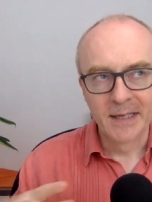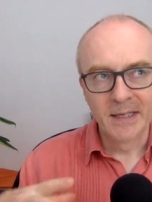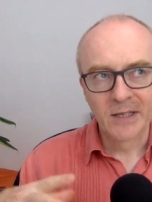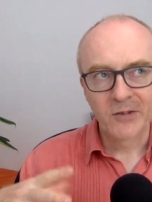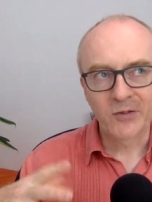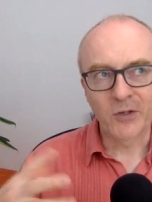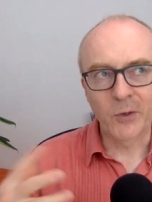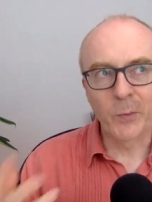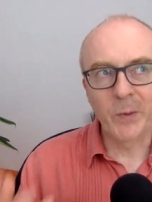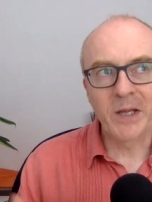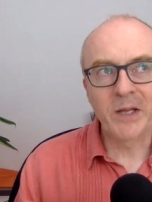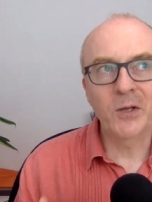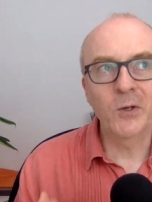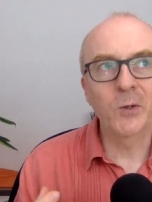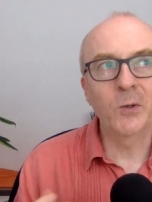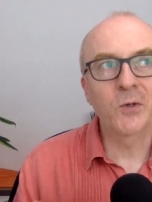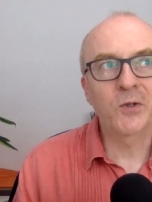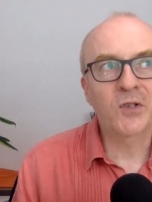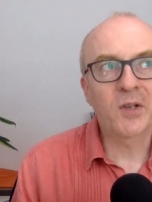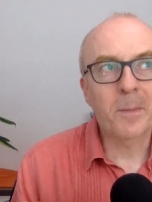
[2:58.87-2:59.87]
So we
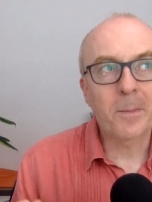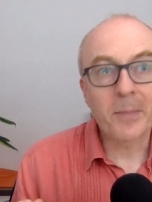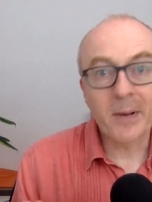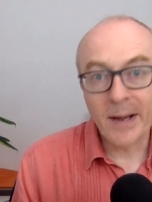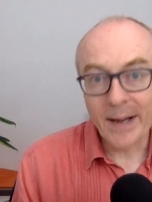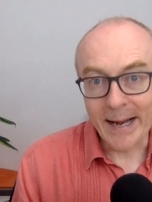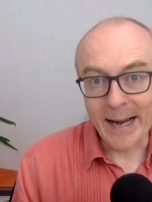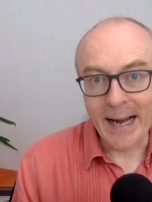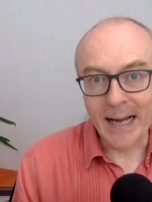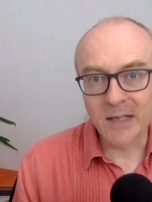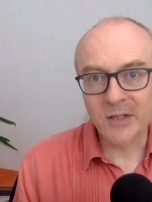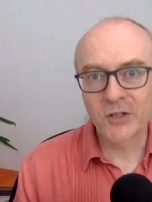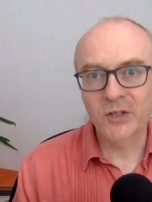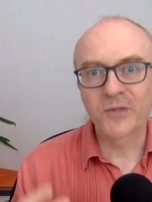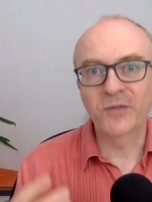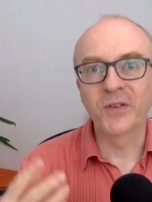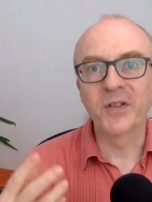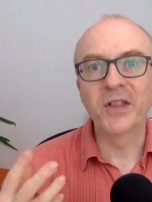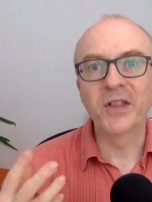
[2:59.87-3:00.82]
use the past for